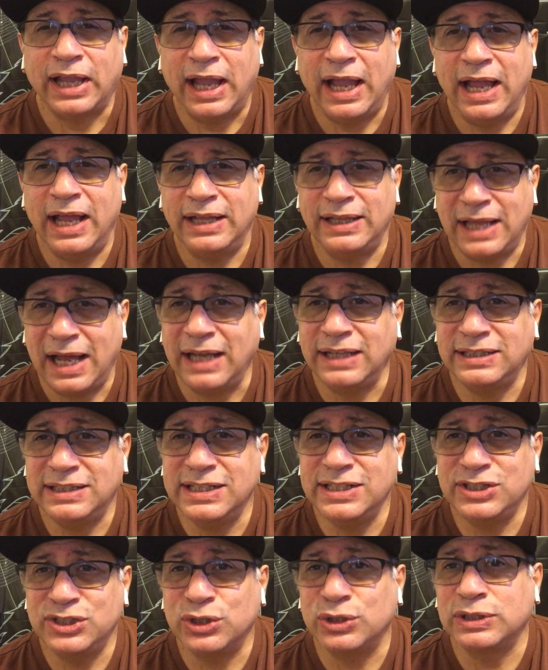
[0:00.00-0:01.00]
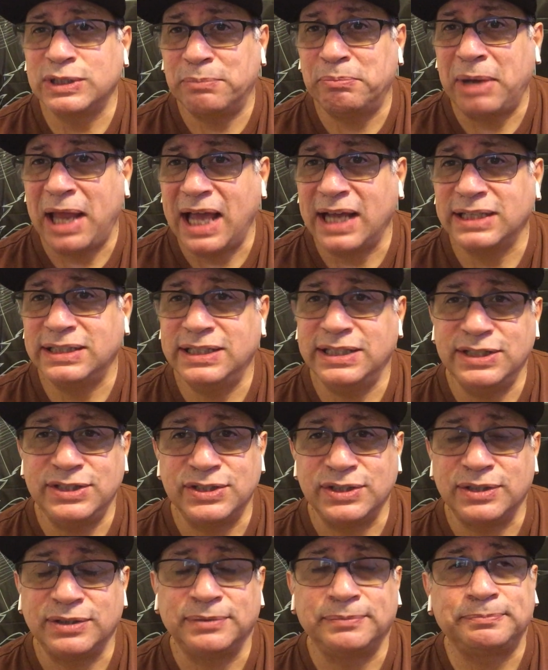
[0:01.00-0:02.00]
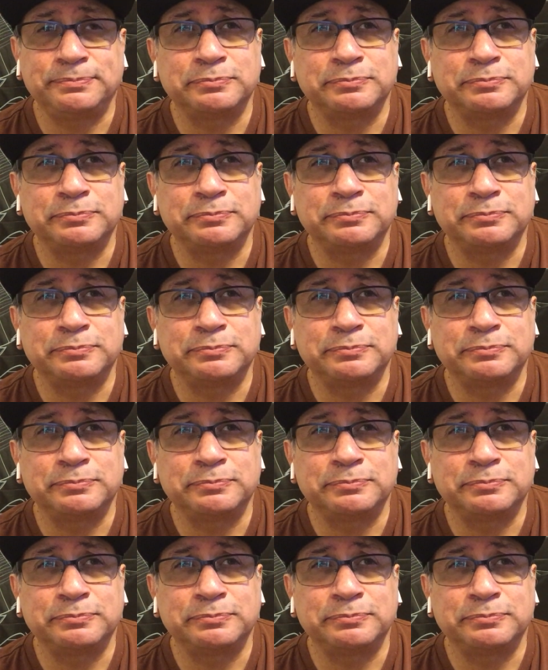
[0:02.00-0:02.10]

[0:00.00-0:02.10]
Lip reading: And that teacher's a black teacher.